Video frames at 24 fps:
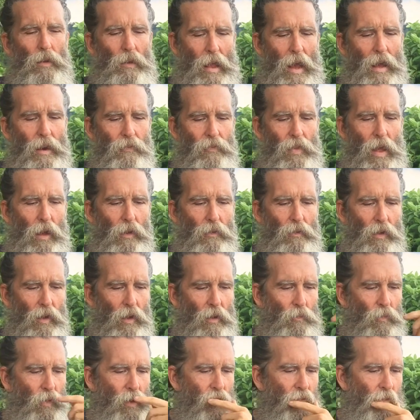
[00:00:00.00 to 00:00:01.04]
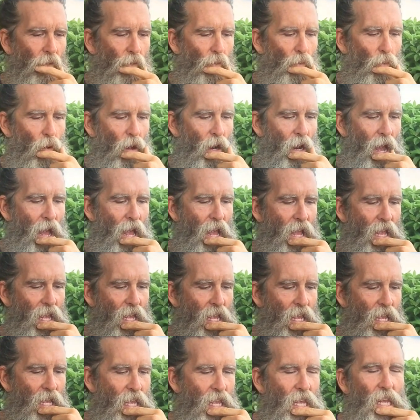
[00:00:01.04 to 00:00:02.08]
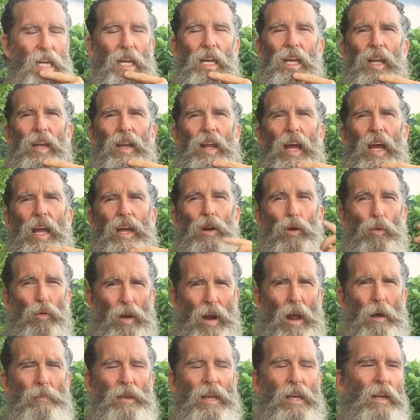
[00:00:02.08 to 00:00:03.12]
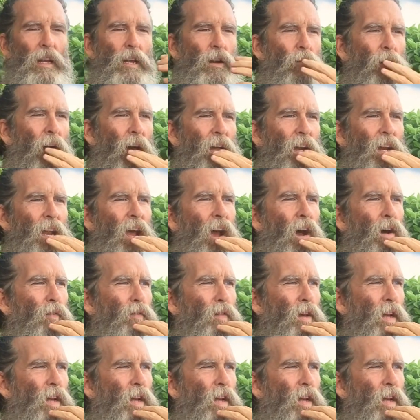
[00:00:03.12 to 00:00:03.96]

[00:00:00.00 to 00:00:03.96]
light of that recent what I eat in a day or what I'm eating right now